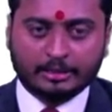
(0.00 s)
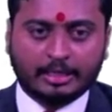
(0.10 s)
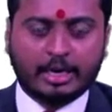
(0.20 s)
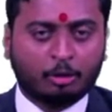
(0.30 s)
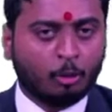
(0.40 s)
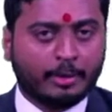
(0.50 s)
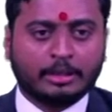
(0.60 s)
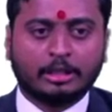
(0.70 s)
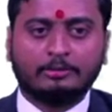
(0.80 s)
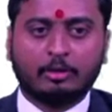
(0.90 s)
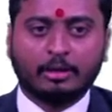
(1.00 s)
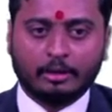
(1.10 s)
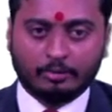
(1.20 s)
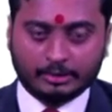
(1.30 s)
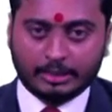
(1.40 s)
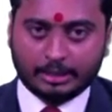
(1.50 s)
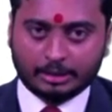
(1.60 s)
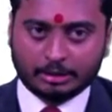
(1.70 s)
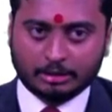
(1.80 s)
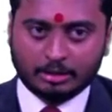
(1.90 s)
There are two methods for the reverse
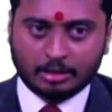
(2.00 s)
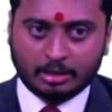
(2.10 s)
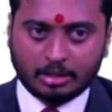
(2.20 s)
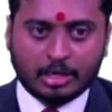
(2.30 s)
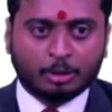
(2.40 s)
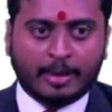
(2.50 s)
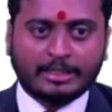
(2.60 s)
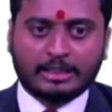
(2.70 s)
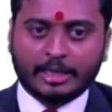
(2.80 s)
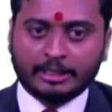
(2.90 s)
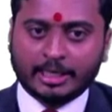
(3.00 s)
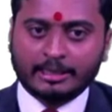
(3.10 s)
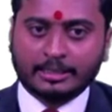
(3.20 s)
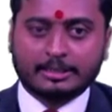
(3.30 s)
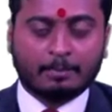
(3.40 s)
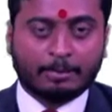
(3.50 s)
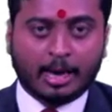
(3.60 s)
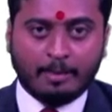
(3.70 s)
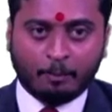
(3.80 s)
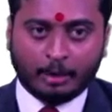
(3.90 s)
direction. So by changing the
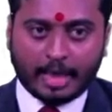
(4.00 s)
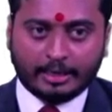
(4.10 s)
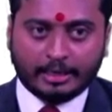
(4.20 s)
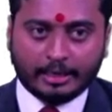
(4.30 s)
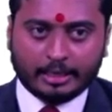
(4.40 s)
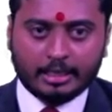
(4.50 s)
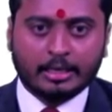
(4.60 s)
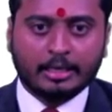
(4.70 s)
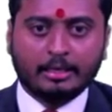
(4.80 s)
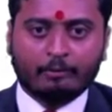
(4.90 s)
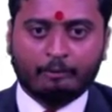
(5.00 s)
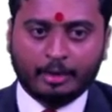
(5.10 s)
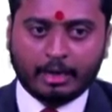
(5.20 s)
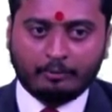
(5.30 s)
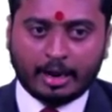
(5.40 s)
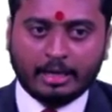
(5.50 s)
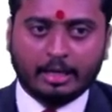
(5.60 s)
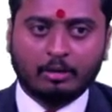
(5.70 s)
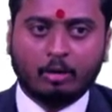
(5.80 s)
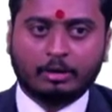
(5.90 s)
supply polarity in the field
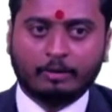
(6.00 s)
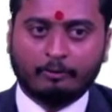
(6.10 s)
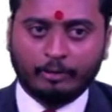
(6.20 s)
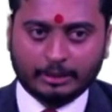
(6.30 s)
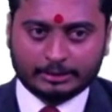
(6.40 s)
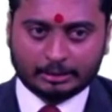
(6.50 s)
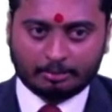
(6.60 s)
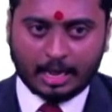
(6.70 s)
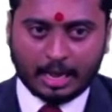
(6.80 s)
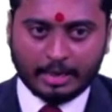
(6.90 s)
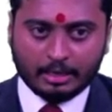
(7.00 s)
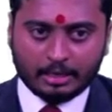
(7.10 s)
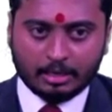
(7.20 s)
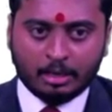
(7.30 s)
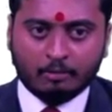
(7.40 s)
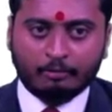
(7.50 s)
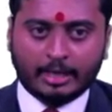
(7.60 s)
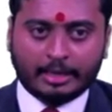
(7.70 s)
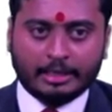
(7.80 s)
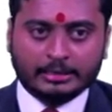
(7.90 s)
winding or the field supply,
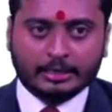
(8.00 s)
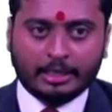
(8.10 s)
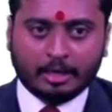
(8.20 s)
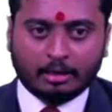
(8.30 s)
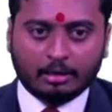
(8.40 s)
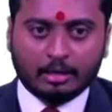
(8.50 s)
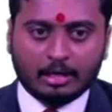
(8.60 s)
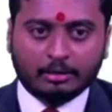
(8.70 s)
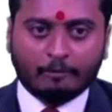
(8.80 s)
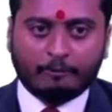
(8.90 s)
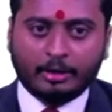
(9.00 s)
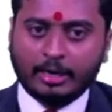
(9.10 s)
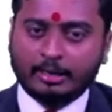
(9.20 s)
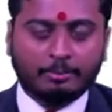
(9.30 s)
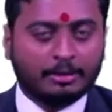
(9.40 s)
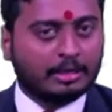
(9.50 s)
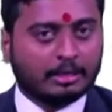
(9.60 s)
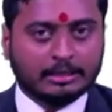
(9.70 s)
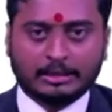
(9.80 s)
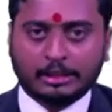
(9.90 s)
that is here the field terminal
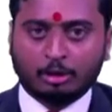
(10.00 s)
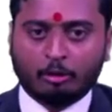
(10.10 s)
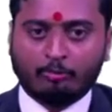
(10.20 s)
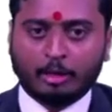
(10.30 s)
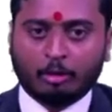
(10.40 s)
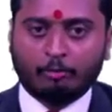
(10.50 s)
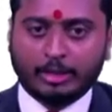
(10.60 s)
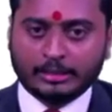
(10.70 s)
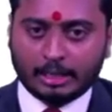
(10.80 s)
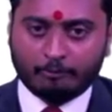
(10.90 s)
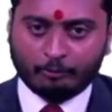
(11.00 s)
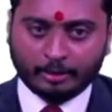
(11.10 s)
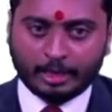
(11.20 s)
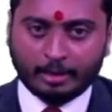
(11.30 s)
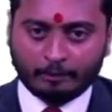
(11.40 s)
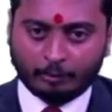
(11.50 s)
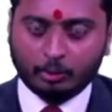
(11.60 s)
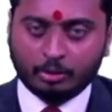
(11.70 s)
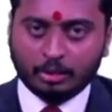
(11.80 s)
consists of but obvious F1 and F2.